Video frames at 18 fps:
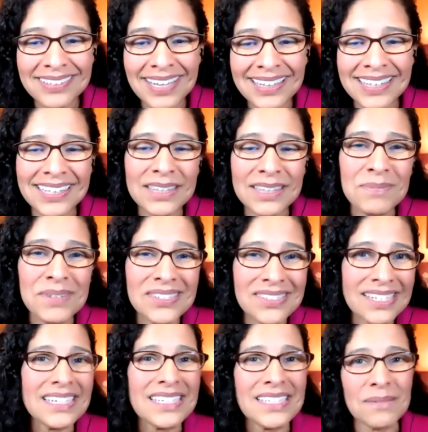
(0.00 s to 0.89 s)
I think the
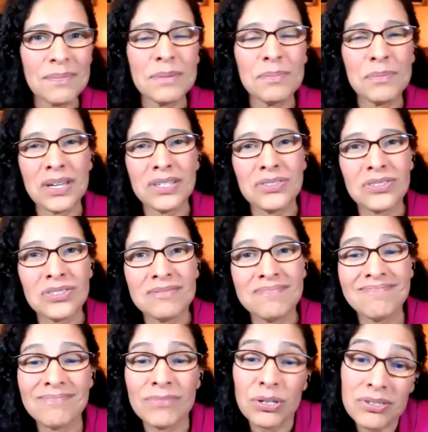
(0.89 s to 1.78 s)
music is a bit much,
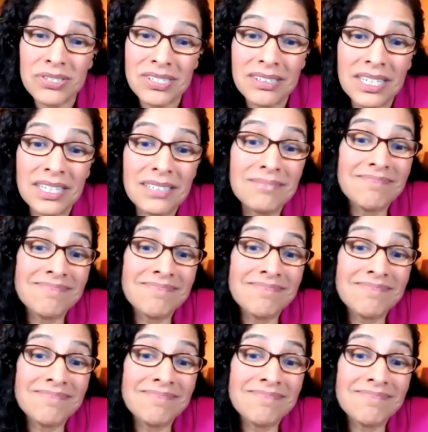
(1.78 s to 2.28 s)
personally.